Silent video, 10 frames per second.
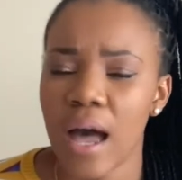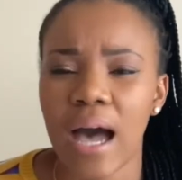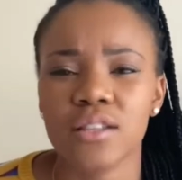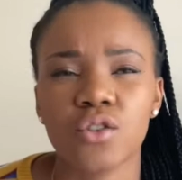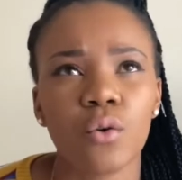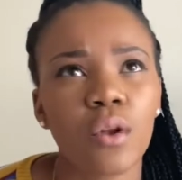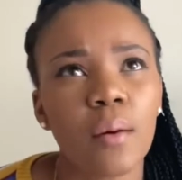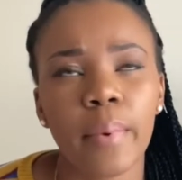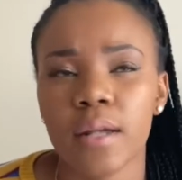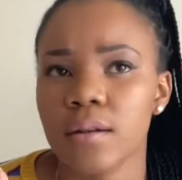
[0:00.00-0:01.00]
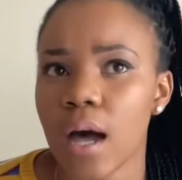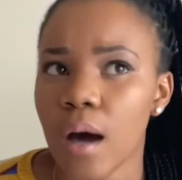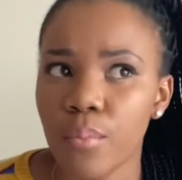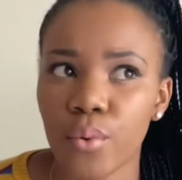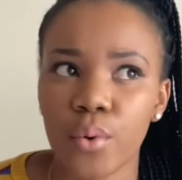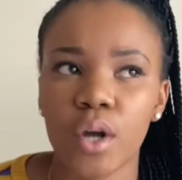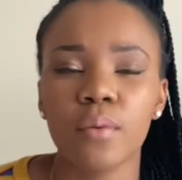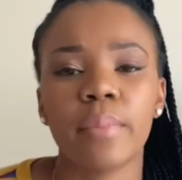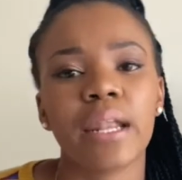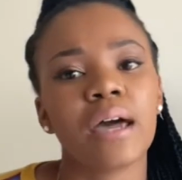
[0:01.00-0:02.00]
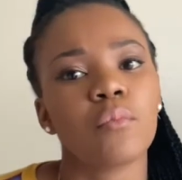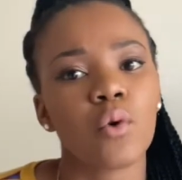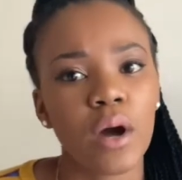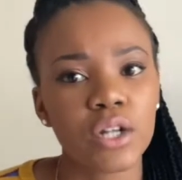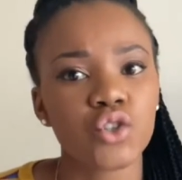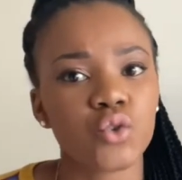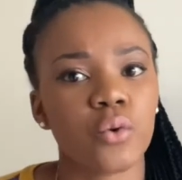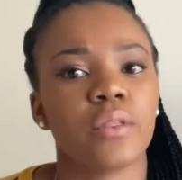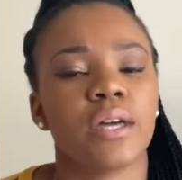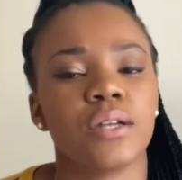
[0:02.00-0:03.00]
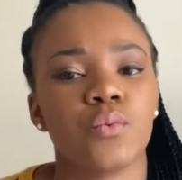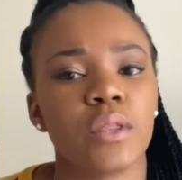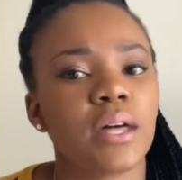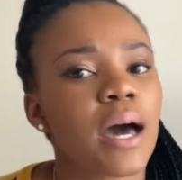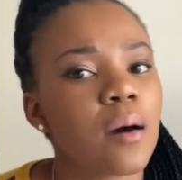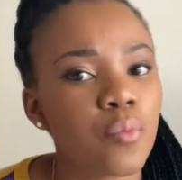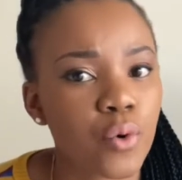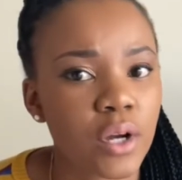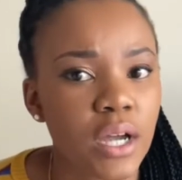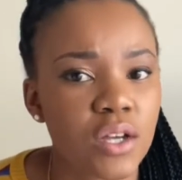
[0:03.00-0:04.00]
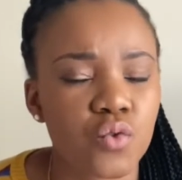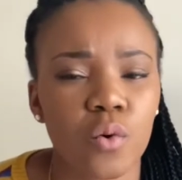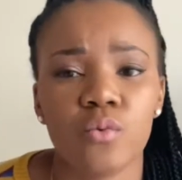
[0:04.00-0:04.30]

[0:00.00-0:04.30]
I don't know about Upwork, but I'm quite sure that with Upwork as well,